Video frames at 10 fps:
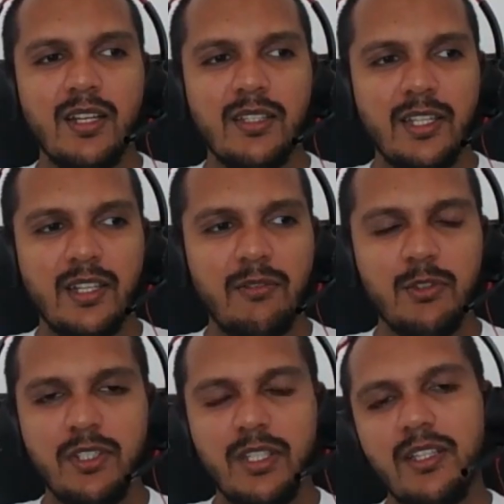I think I
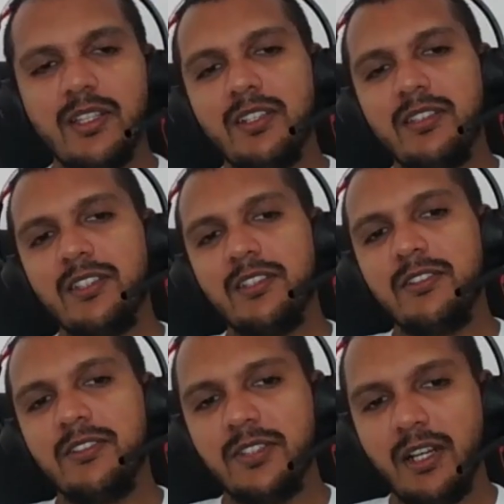would say uh,
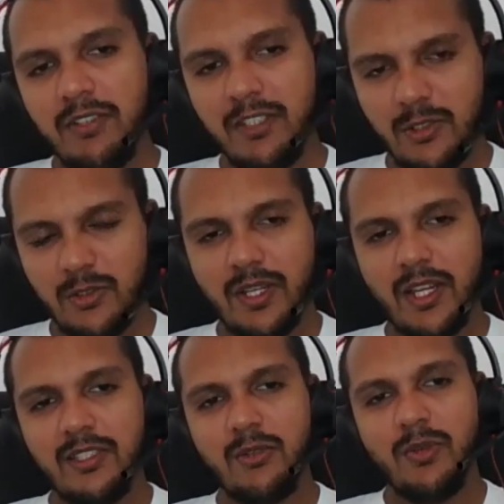Java Institute has